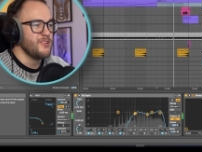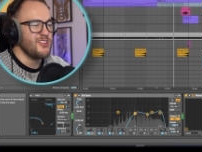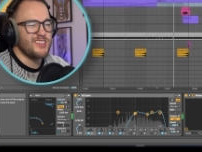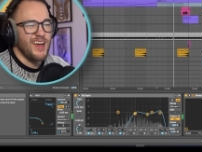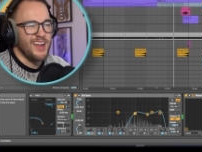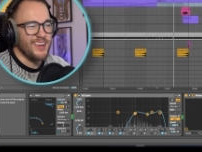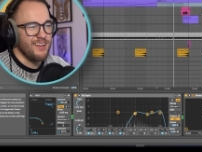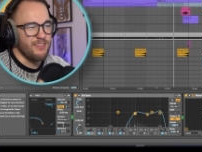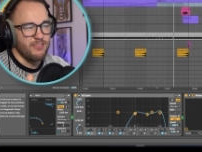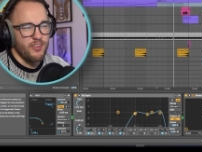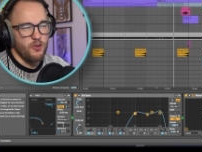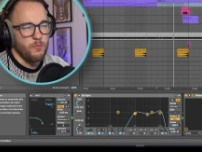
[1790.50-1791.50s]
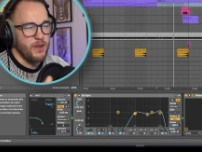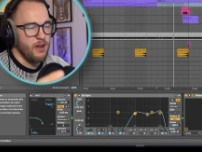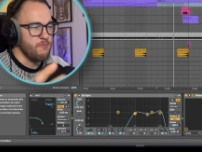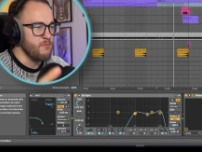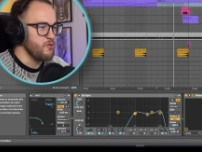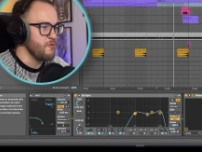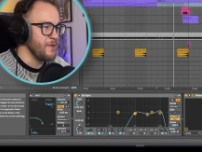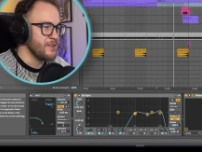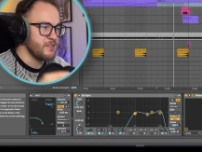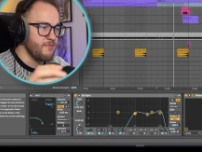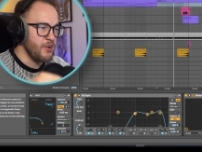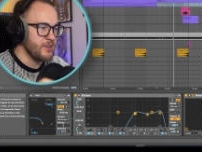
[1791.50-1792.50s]
Just adding a little bit of
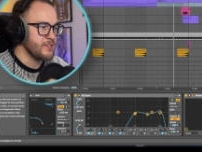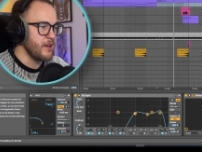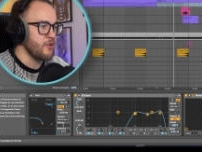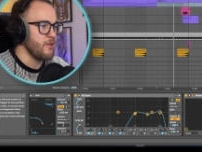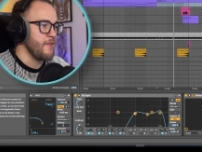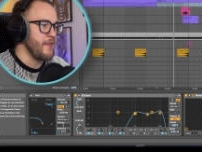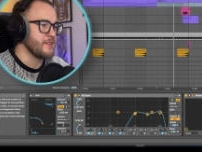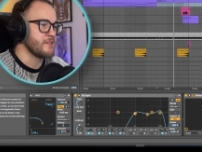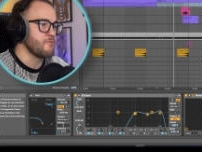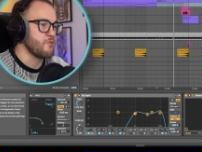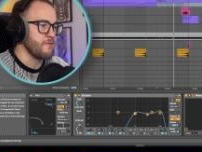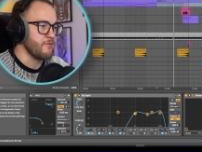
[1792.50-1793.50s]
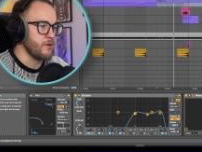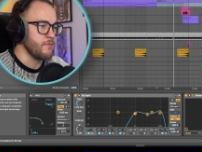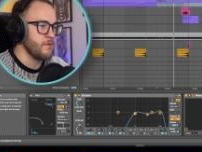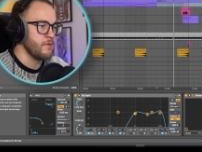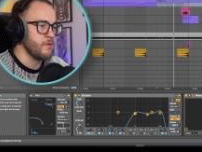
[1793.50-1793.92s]
movement. It's very subtle, and then some reverb.